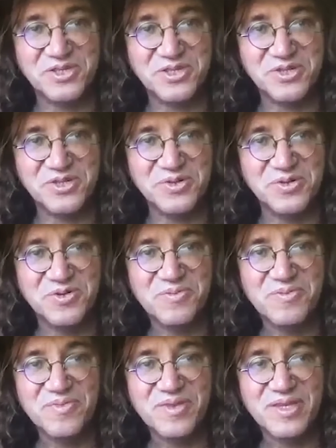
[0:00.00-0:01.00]
to
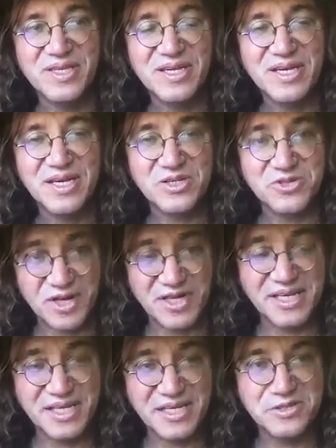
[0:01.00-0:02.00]

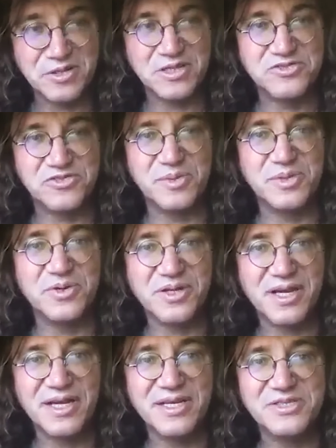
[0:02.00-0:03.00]
training transformer neural
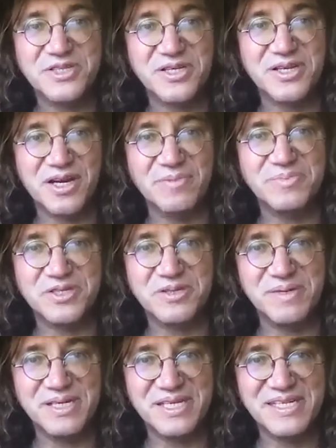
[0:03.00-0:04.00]
nets on up to
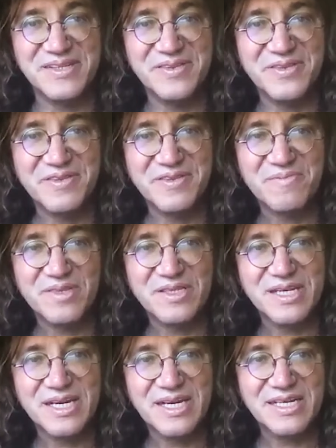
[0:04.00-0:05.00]
the minute
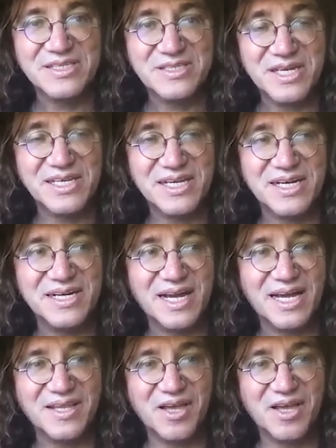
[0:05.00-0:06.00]

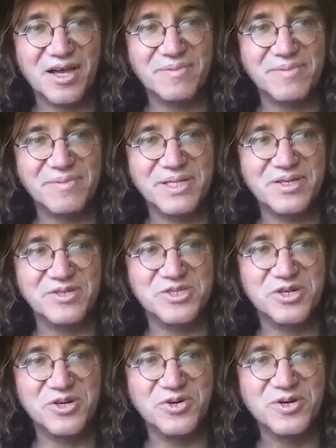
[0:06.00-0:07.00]
data. And I mean, there's
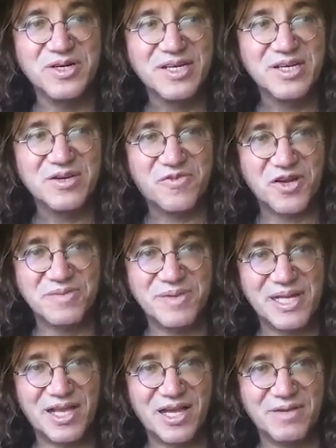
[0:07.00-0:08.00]
no
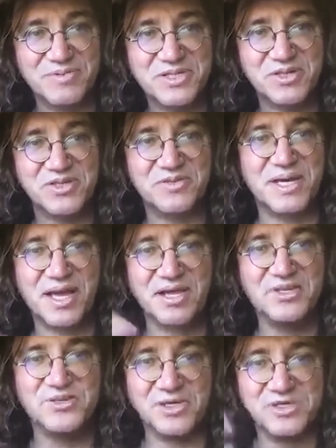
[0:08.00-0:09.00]
fundamental obstacle to
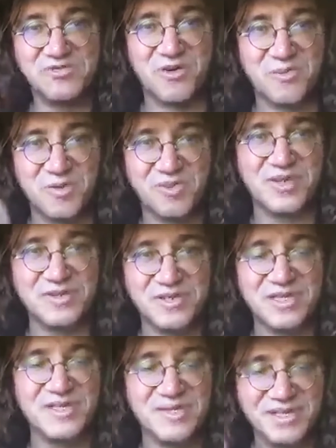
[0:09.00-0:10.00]
making a transformer that
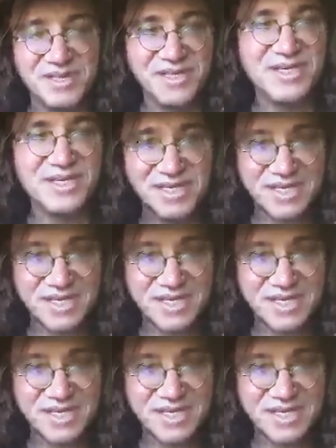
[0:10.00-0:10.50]
you can